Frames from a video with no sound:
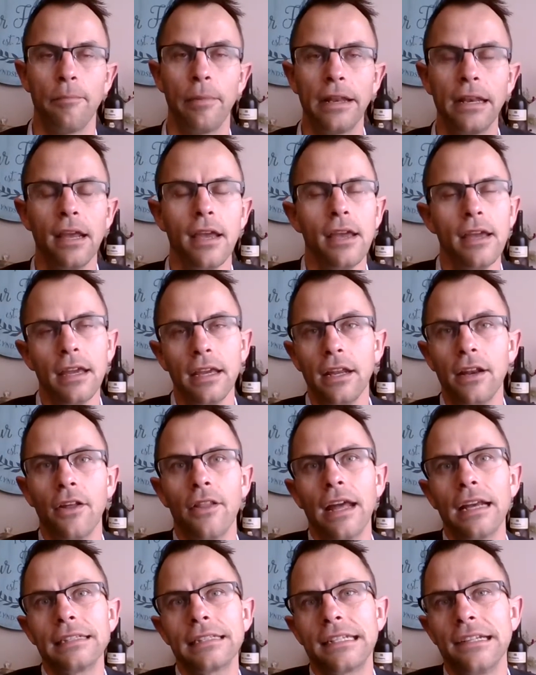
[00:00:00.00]
But, you know,
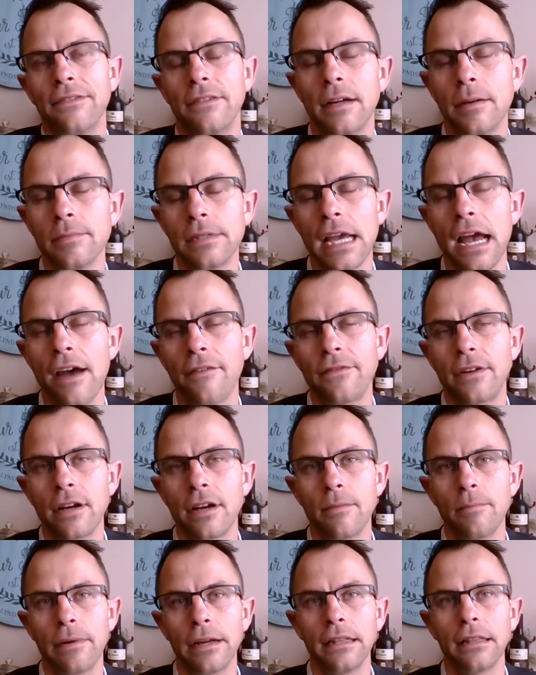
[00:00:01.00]
that stuff comes
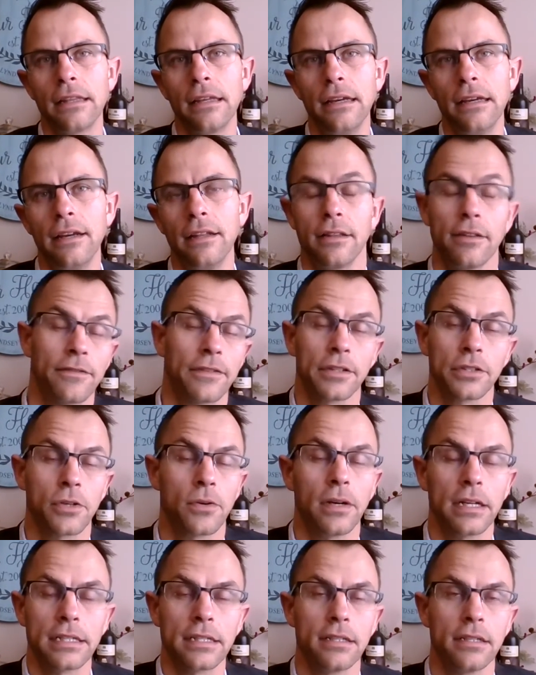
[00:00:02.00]
after, but the first
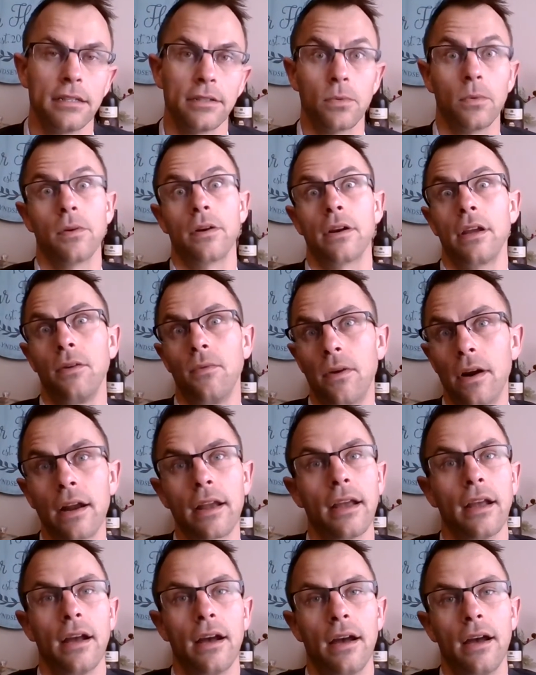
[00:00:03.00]
question is, what are you
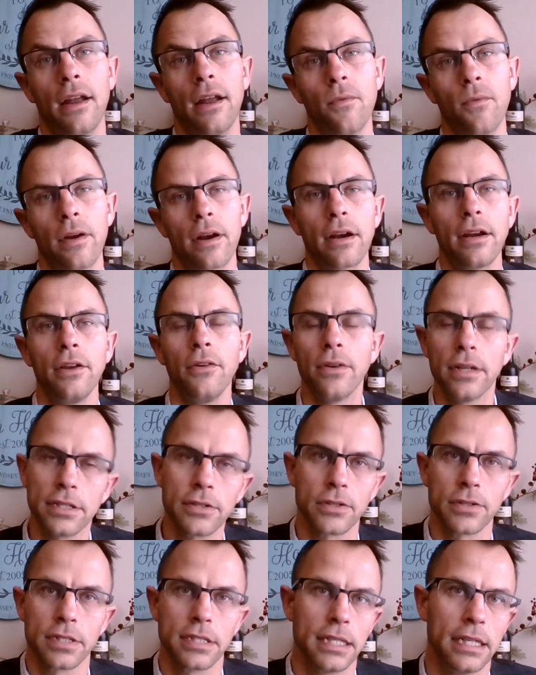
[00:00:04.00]
working on? What are you
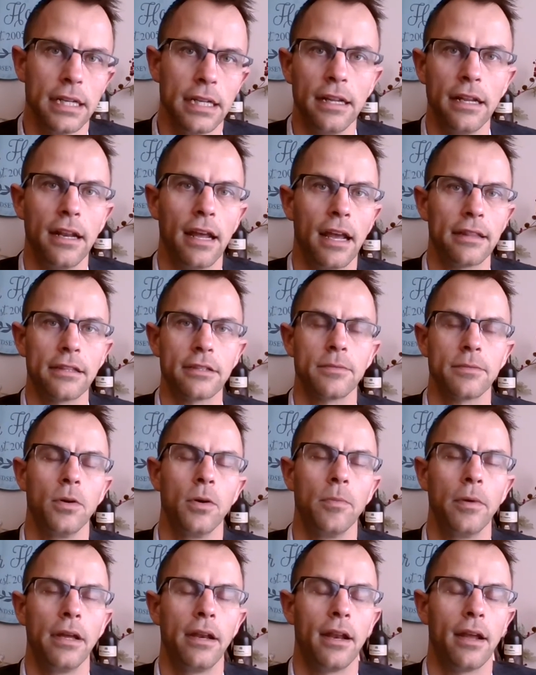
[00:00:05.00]
interested in at this
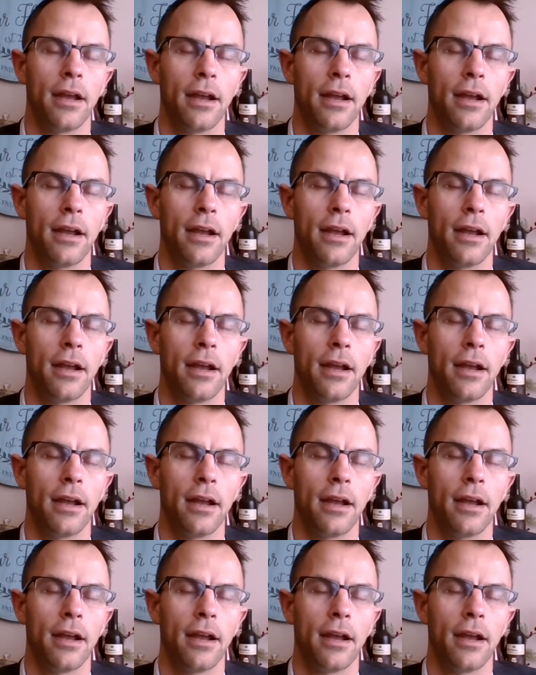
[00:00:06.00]
moment?